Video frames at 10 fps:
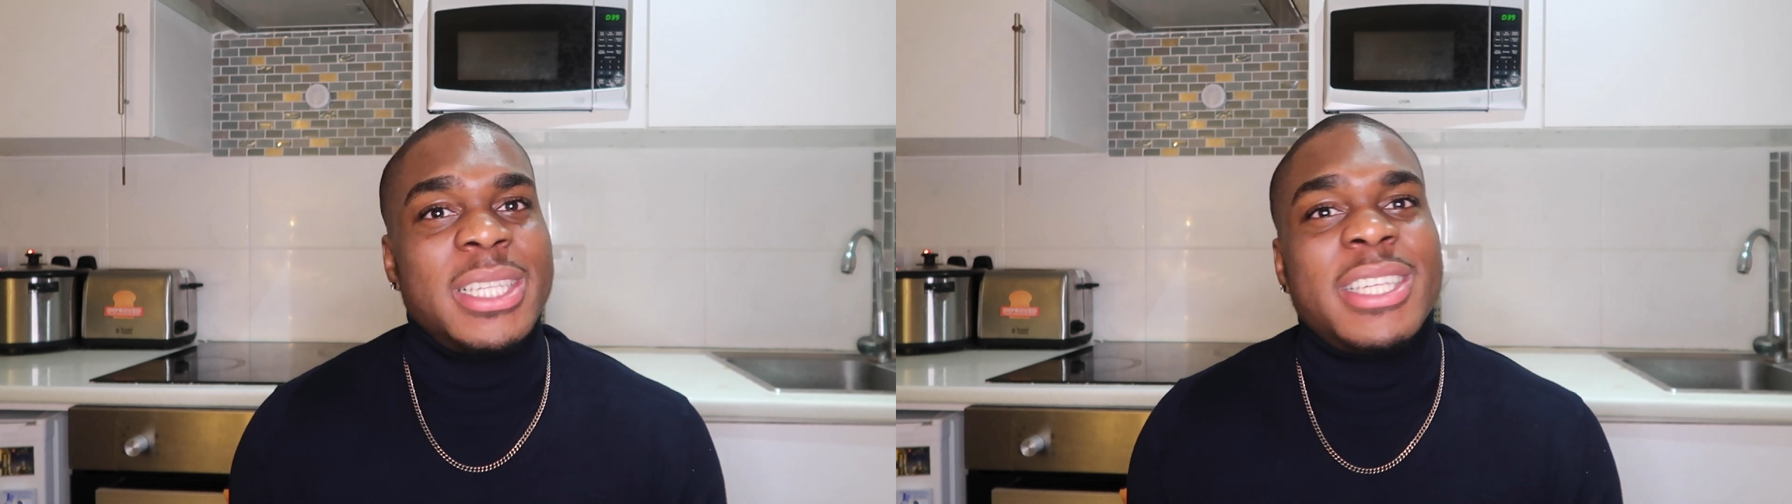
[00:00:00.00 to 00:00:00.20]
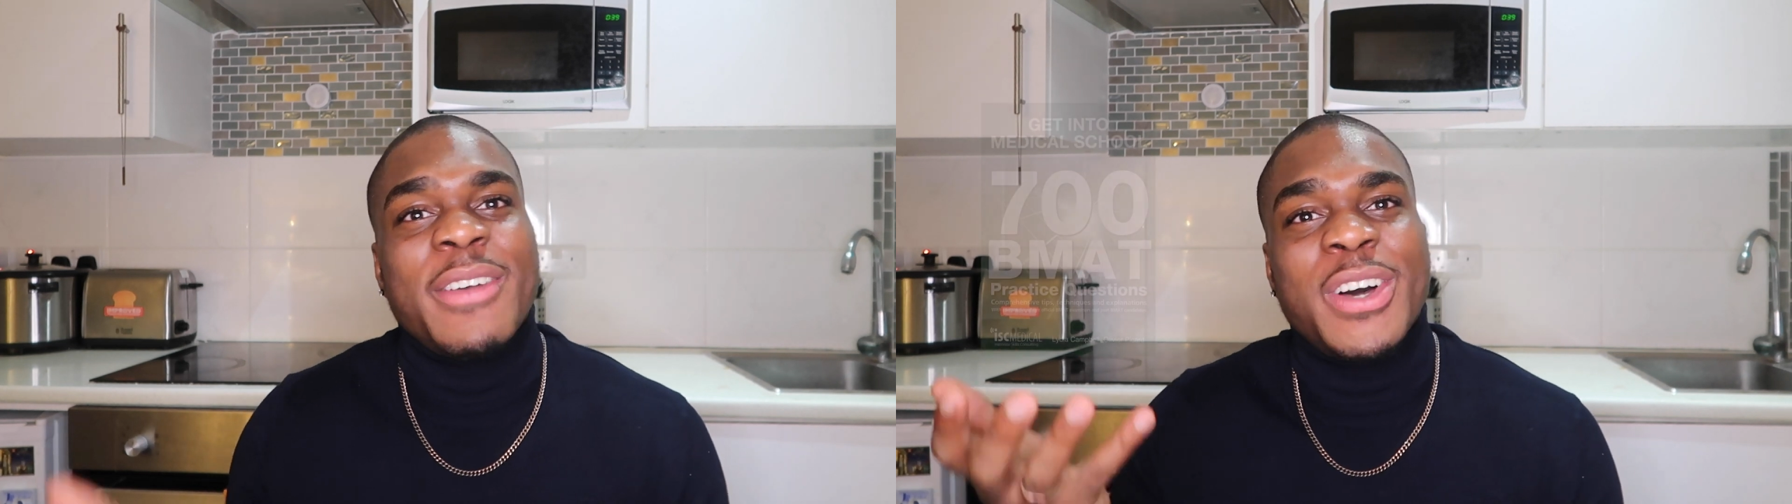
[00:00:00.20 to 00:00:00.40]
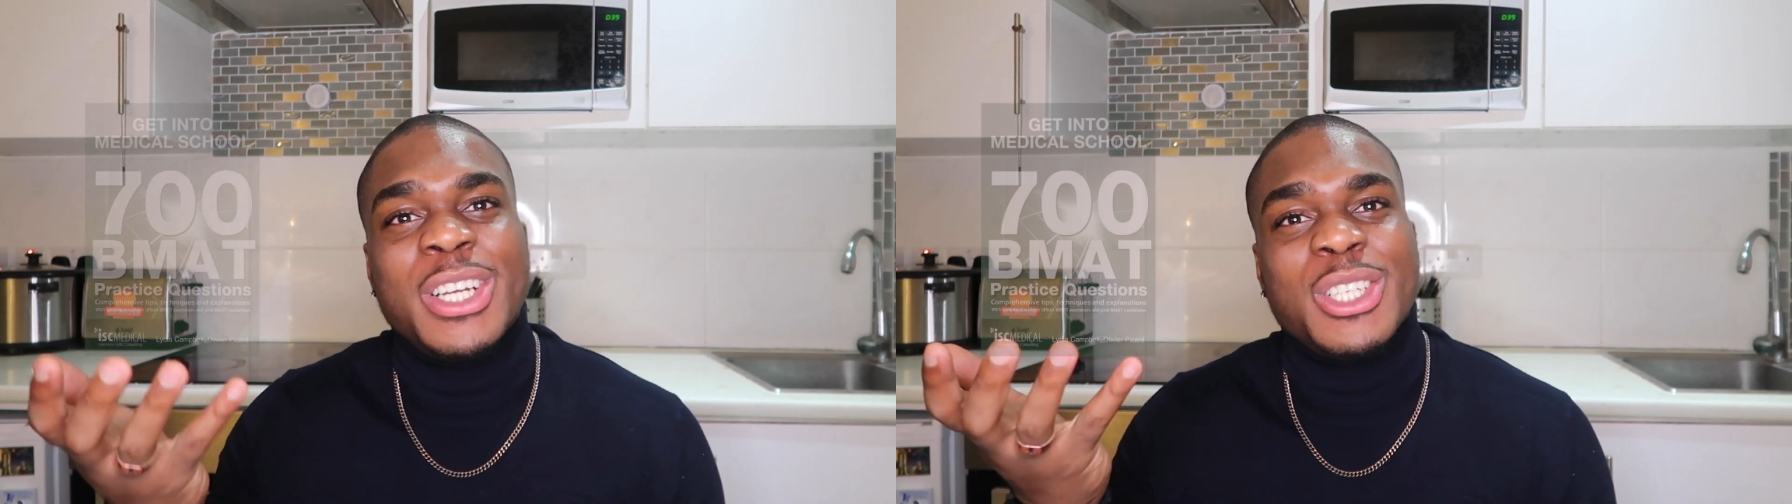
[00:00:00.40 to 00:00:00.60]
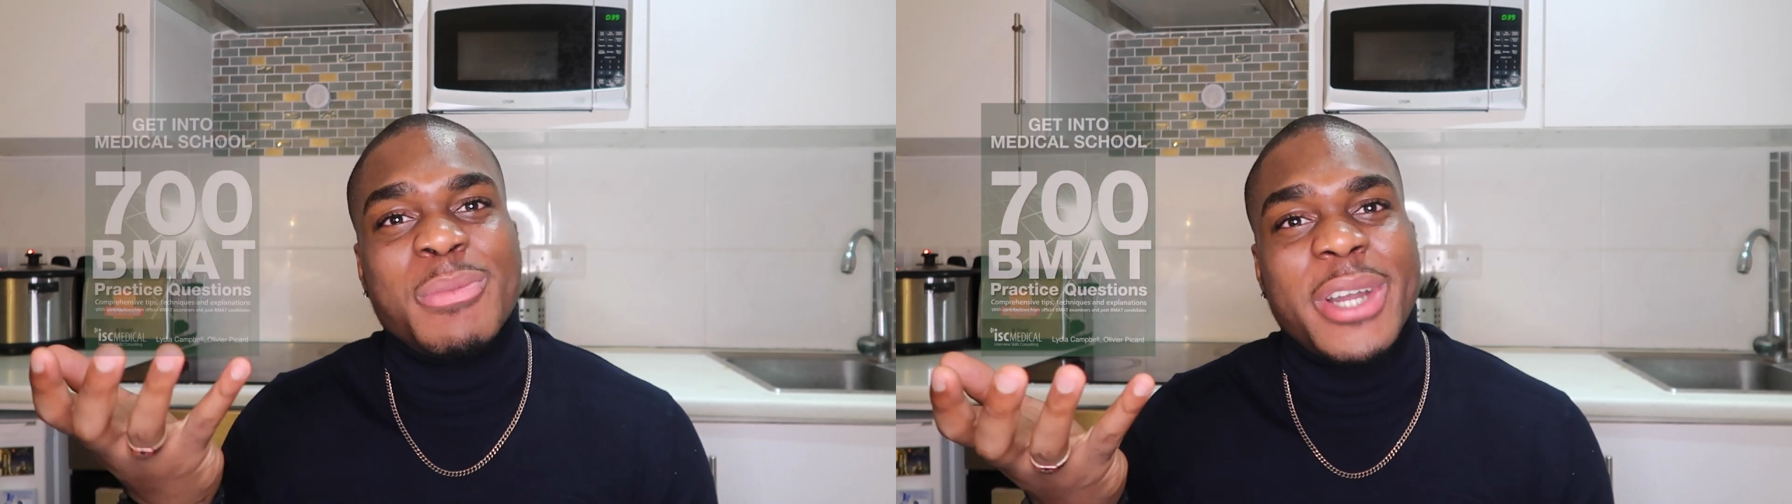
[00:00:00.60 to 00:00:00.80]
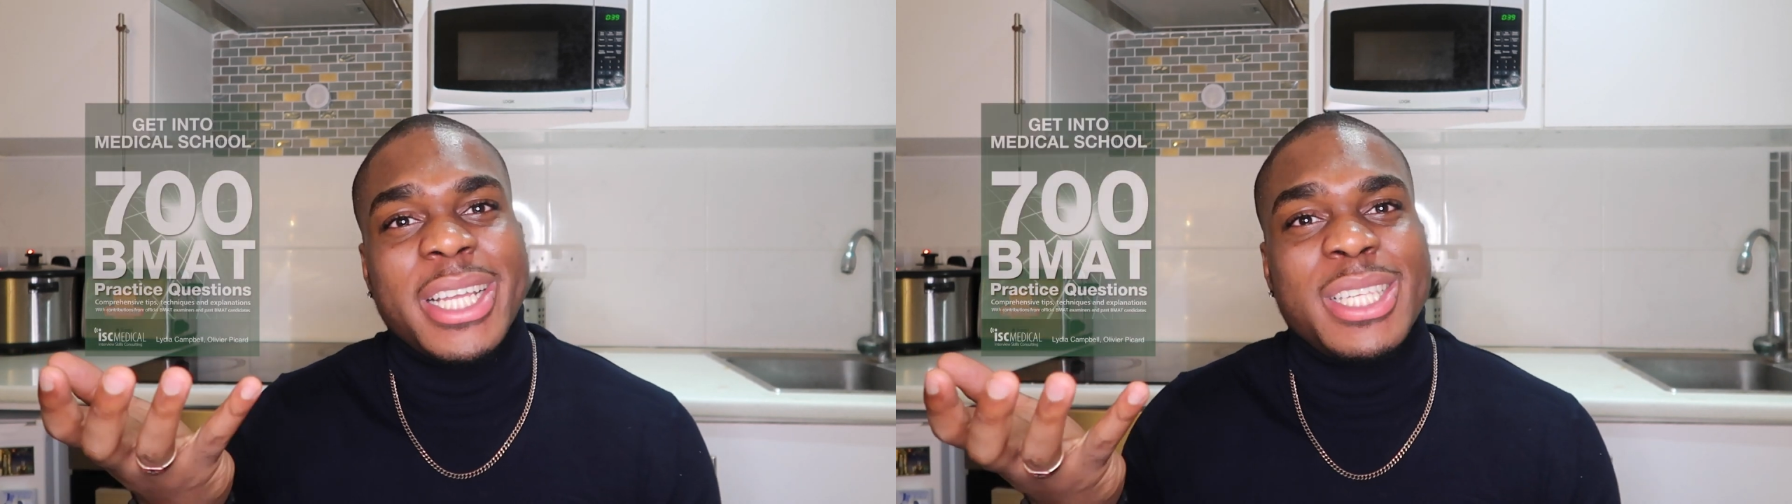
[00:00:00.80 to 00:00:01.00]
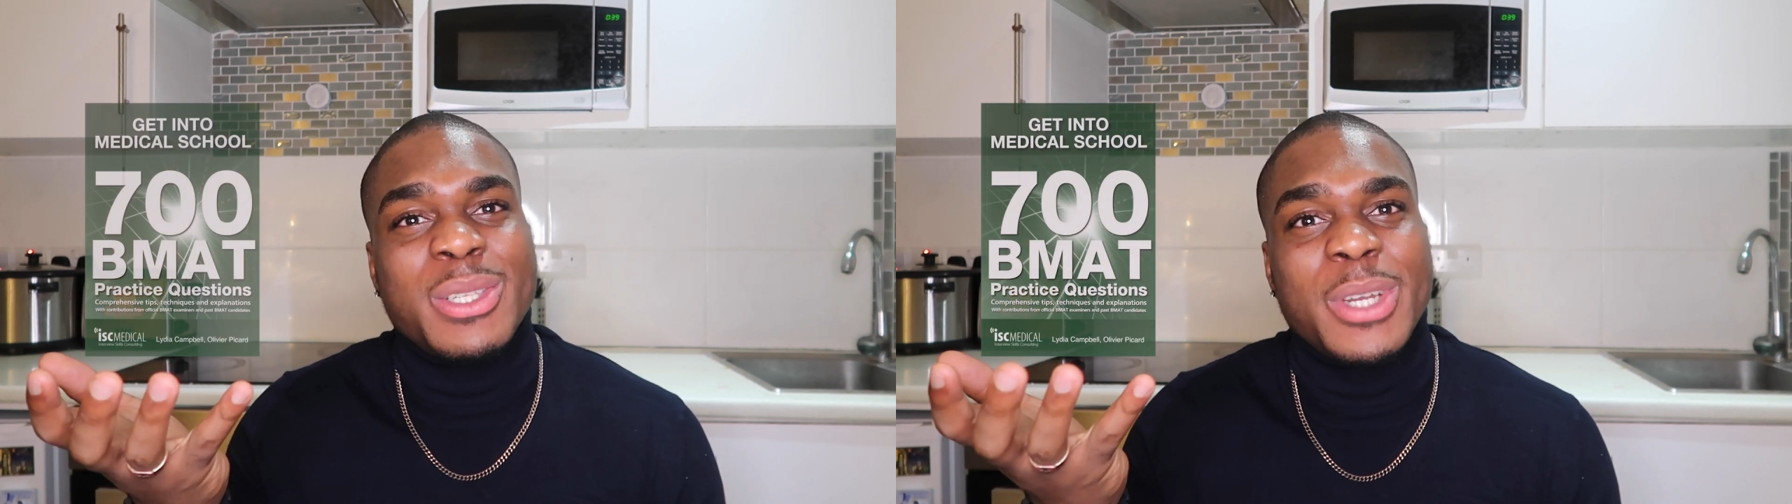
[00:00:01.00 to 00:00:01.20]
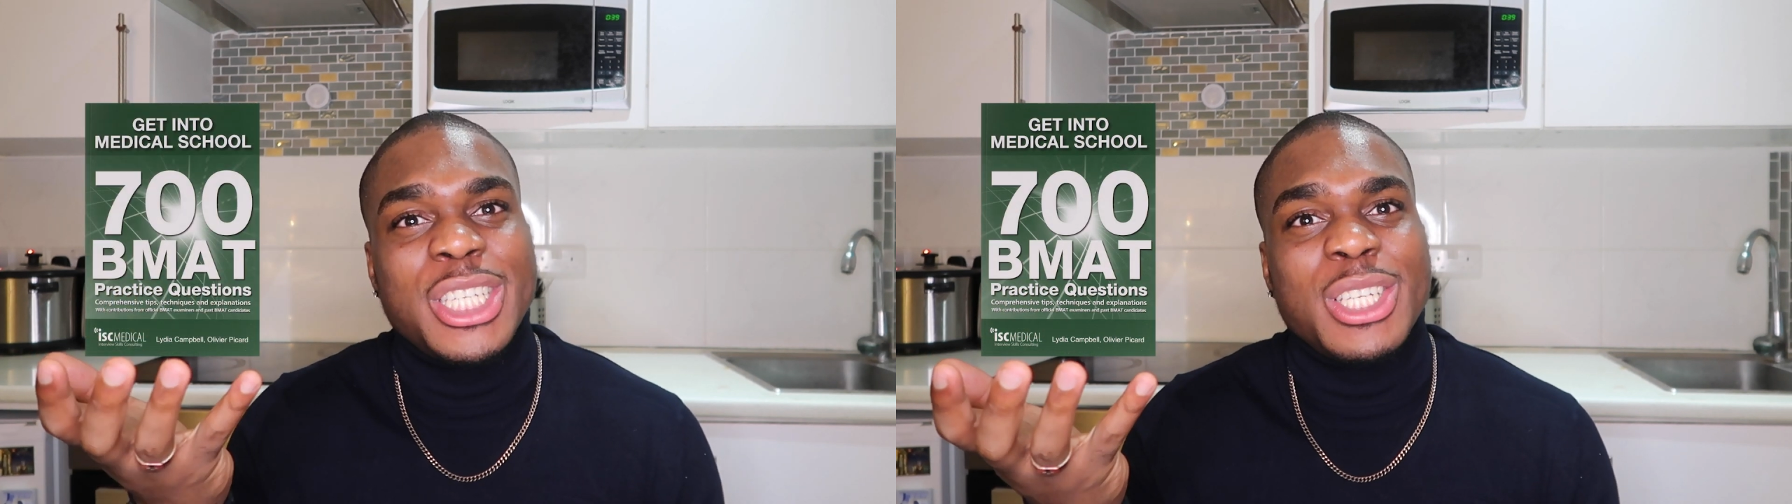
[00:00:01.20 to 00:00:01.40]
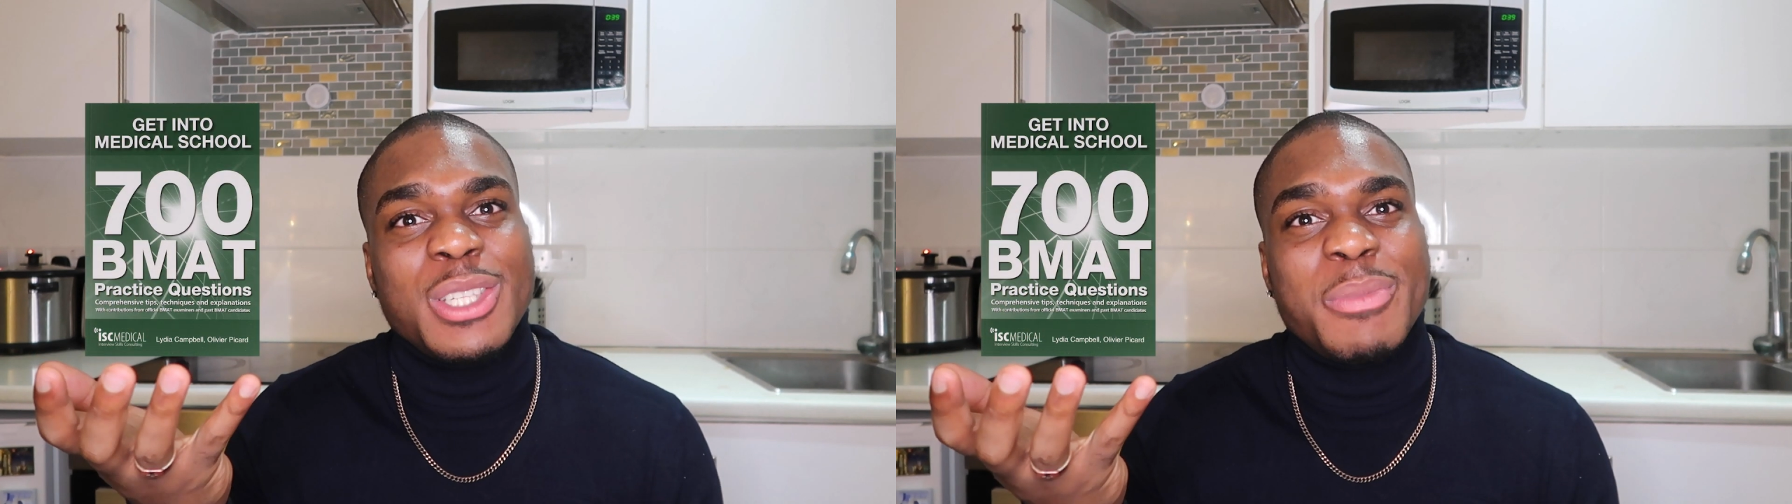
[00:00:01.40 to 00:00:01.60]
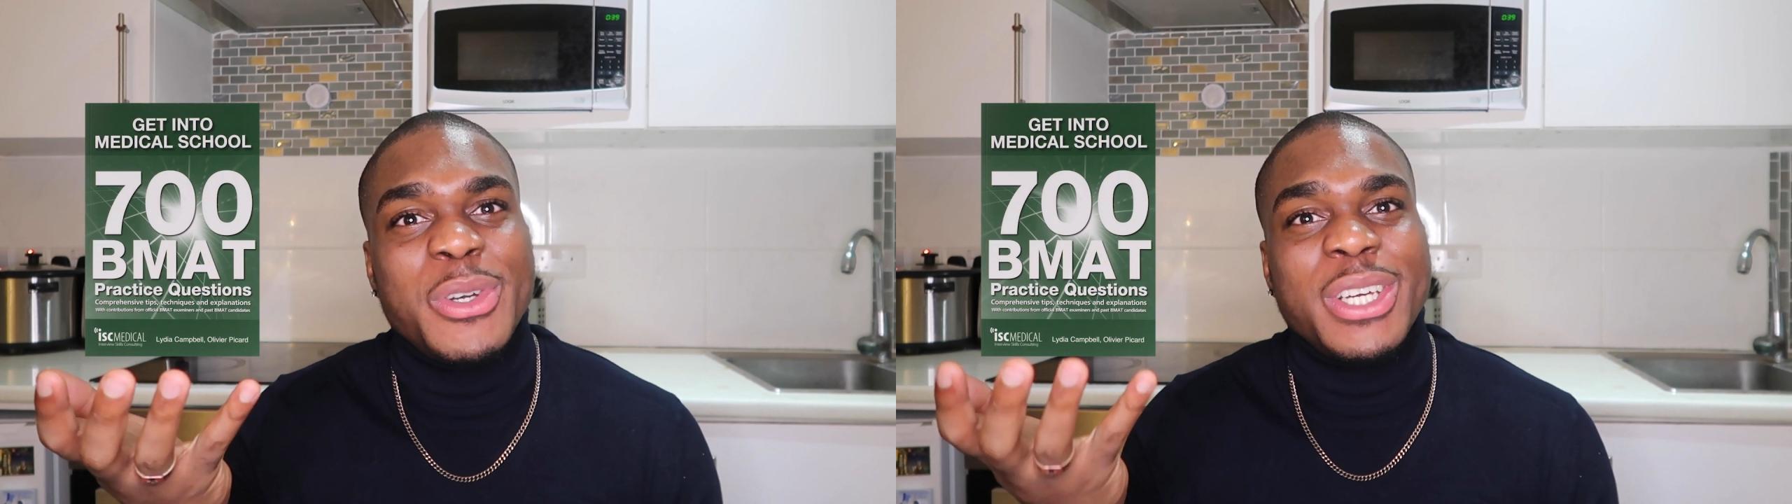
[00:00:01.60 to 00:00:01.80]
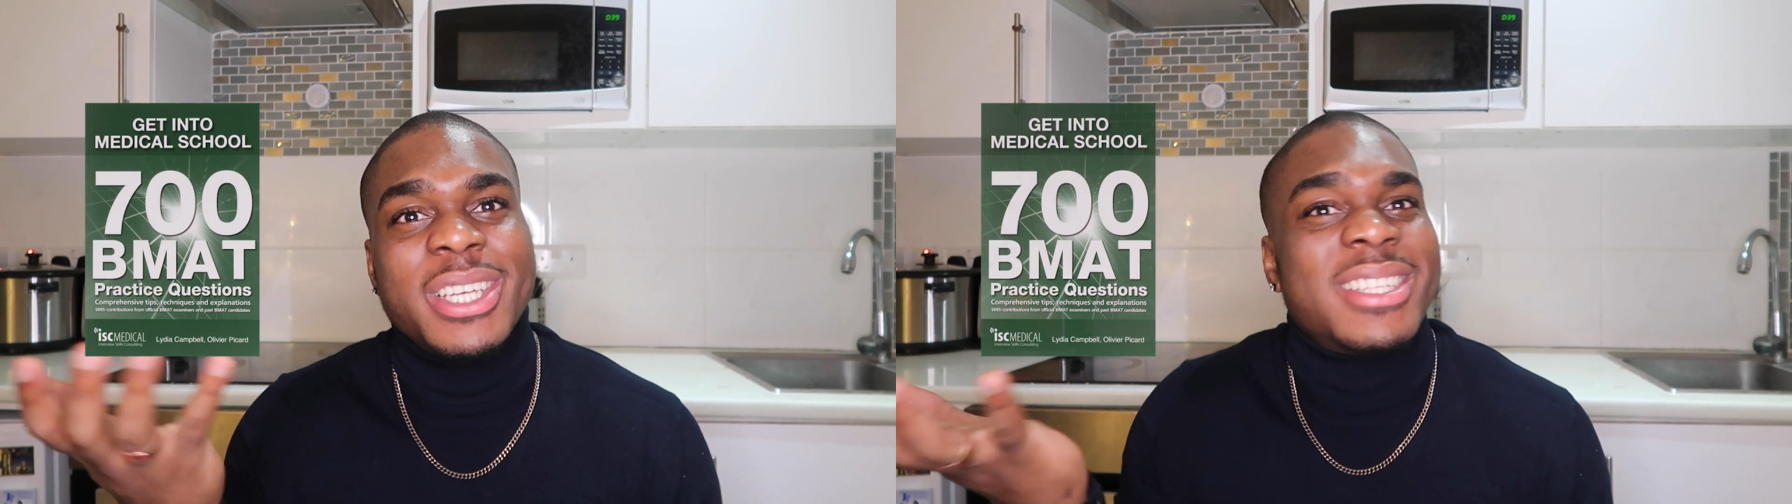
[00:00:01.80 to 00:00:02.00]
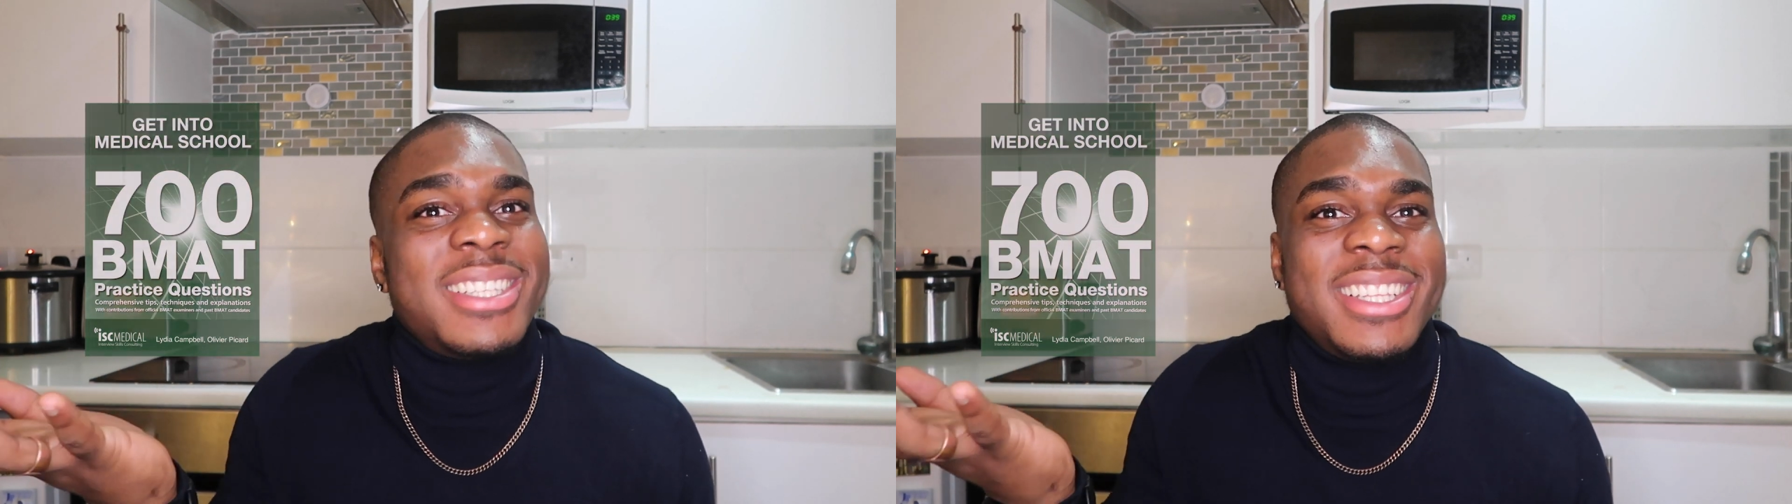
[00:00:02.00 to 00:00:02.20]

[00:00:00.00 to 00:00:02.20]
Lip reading: the 700 practice questions book.